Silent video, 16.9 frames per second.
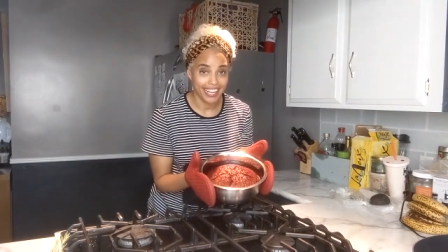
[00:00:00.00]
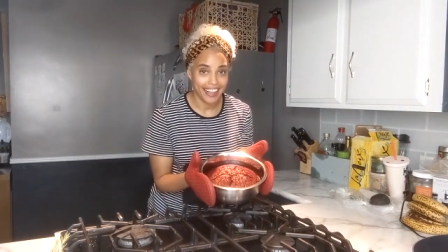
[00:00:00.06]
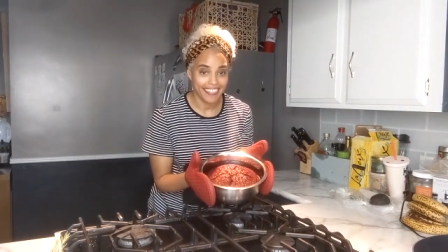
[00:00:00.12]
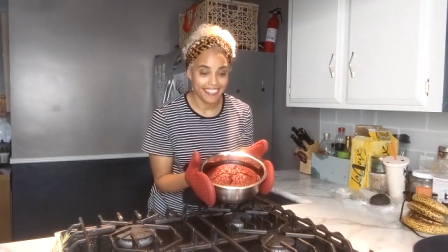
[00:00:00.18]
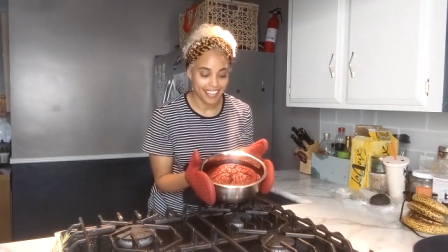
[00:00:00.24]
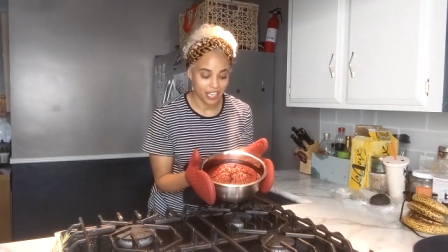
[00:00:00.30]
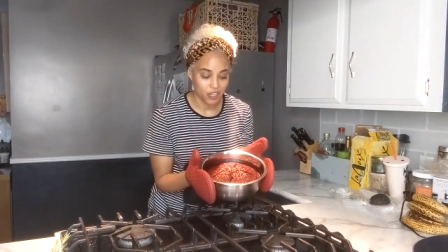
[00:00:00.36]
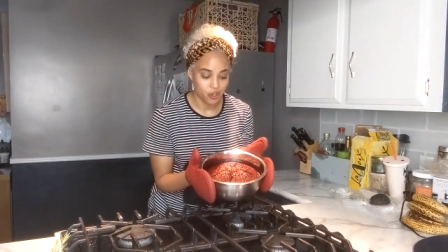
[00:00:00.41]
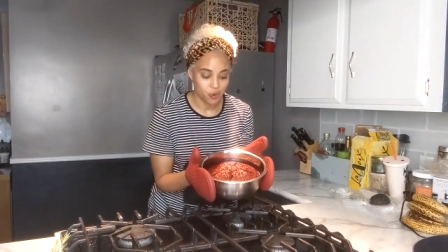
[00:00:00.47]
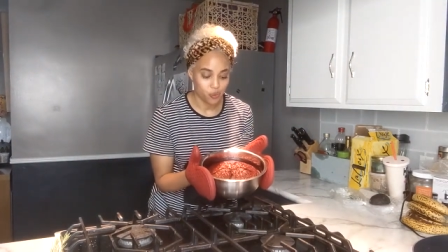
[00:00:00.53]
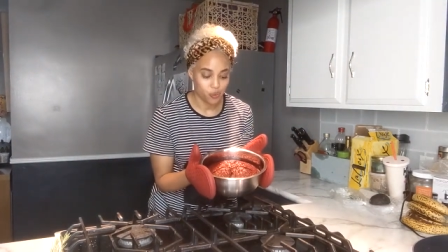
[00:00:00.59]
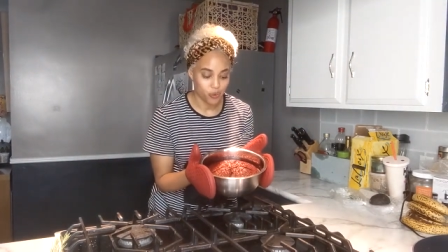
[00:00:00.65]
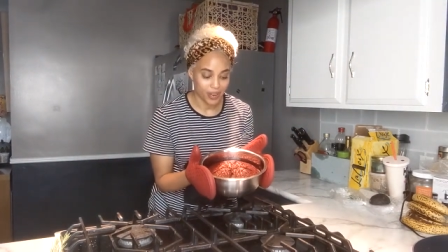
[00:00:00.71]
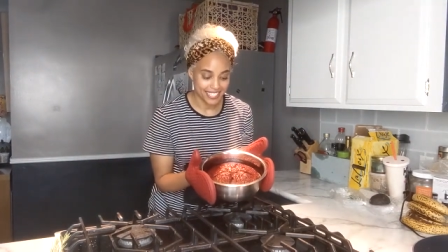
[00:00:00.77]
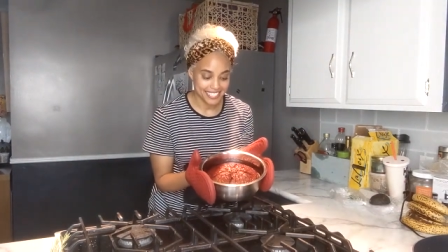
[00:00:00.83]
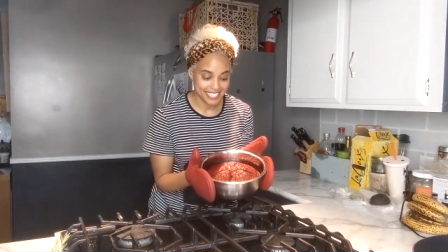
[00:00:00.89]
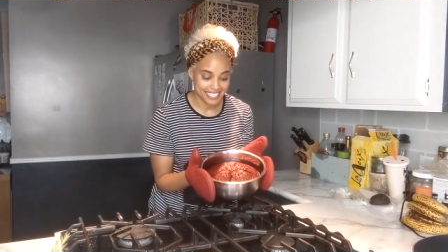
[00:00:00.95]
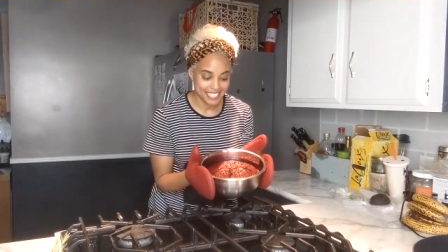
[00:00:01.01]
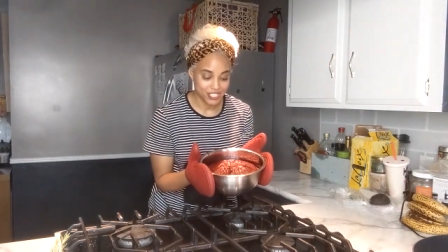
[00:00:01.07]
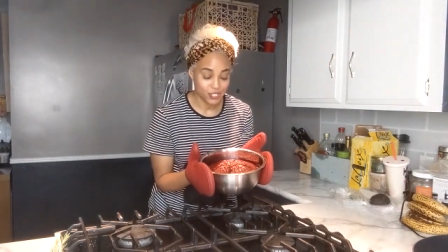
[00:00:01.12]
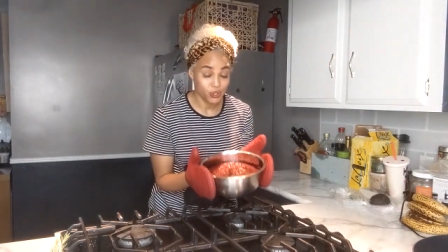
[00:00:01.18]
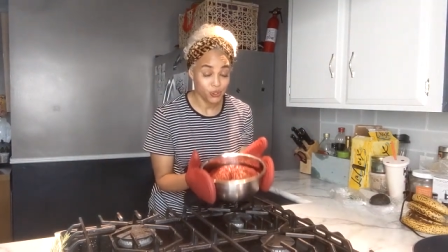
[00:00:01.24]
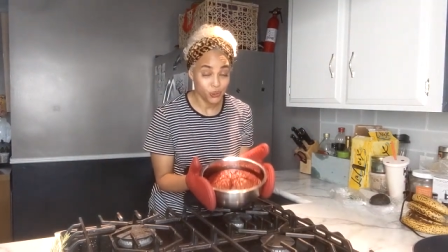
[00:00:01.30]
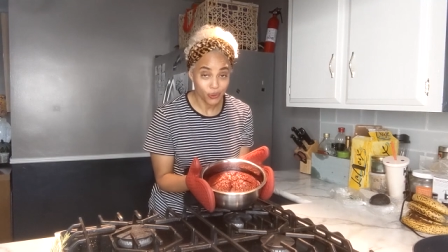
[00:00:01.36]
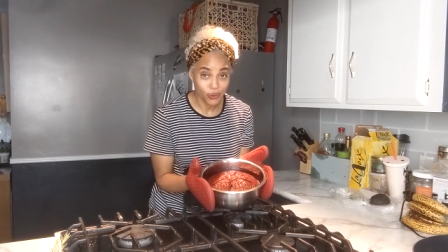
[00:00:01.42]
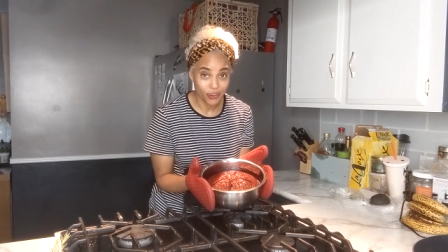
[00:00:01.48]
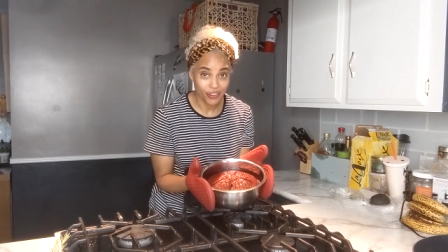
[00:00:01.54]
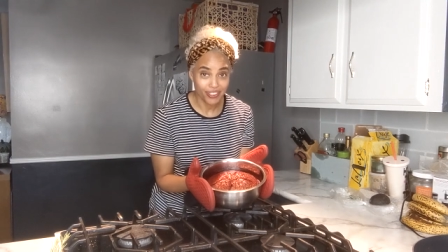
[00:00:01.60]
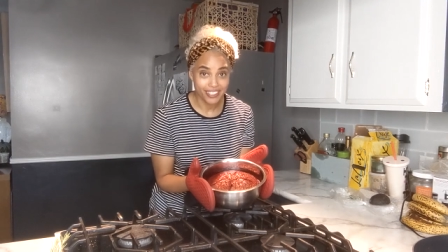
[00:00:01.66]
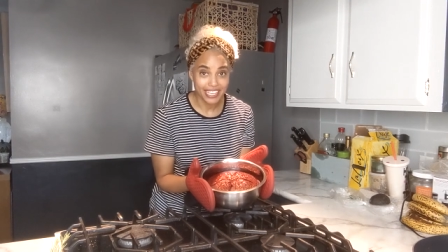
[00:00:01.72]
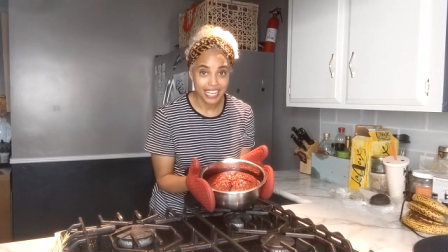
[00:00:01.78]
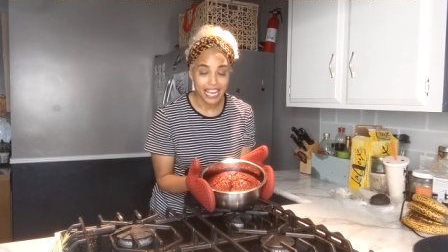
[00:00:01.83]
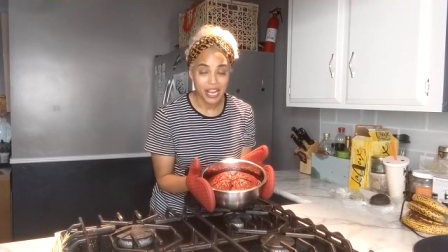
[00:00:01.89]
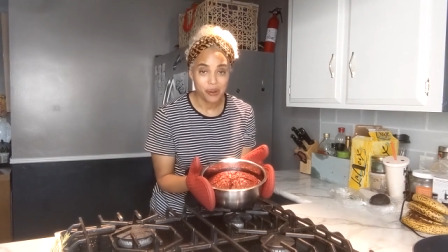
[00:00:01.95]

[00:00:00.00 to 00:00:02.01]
and then once it's cool,